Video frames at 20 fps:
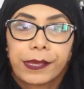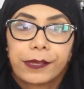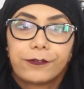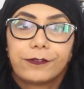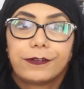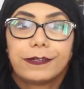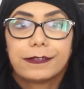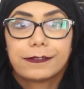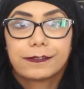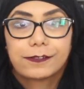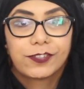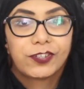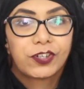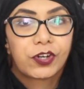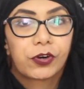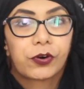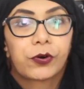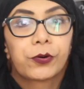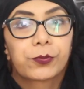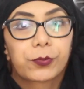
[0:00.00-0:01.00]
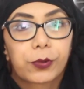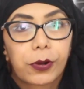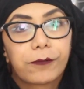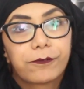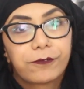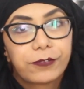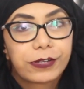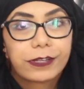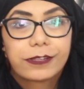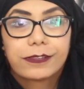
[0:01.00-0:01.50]
increase your own
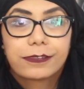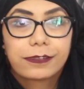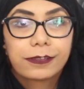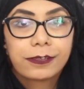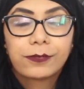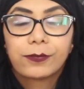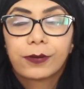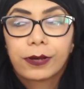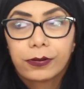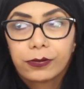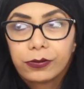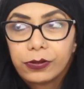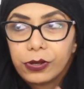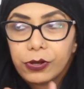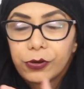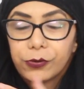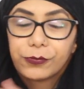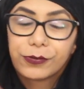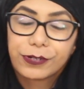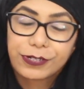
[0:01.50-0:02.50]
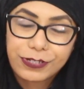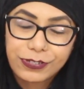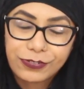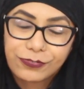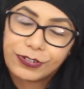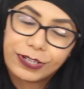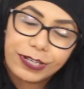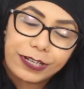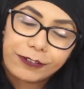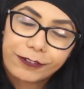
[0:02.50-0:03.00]
confidence as well, which
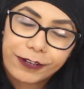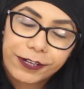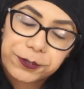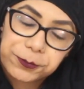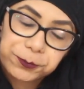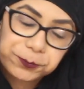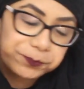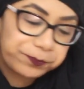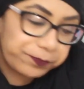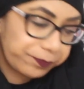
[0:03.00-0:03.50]
is really great.